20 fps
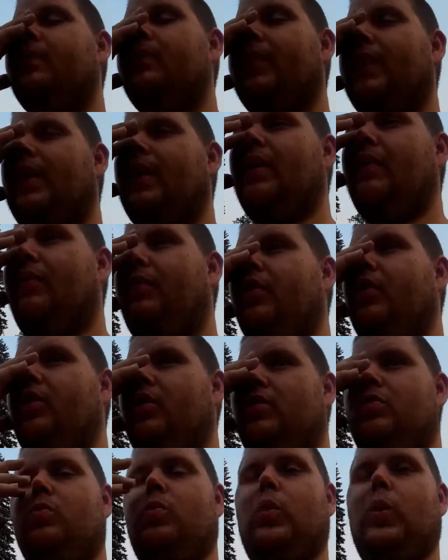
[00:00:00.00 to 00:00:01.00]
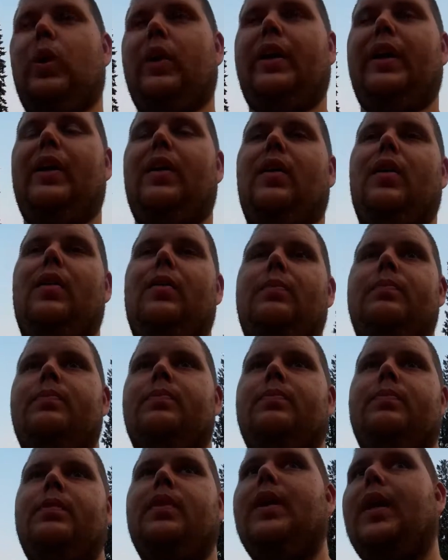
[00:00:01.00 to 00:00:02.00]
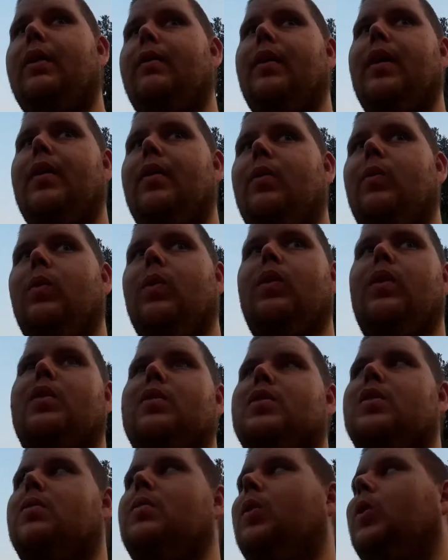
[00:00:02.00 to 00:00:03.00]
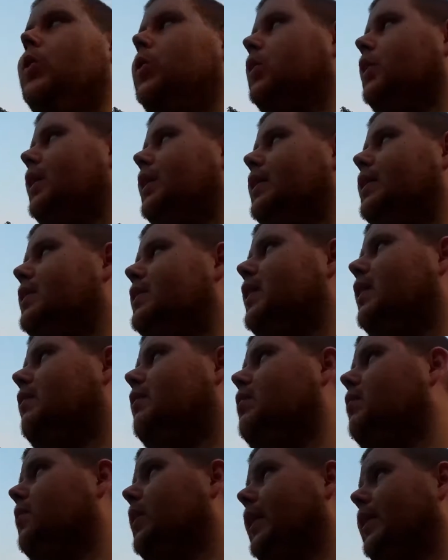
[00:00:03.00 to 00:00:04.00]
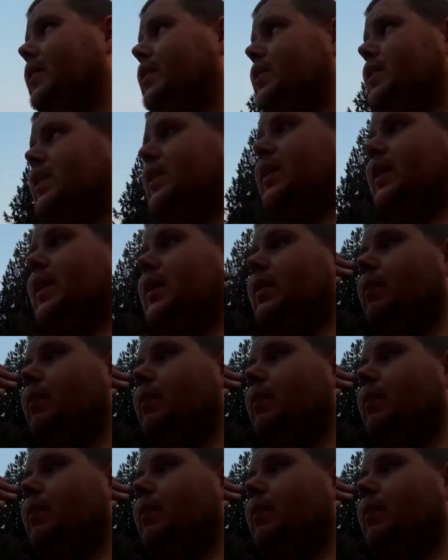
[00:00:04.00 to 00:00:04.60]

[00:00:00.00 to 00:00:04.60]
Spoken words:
If you're just working on them, I'd rather work on something old like the C10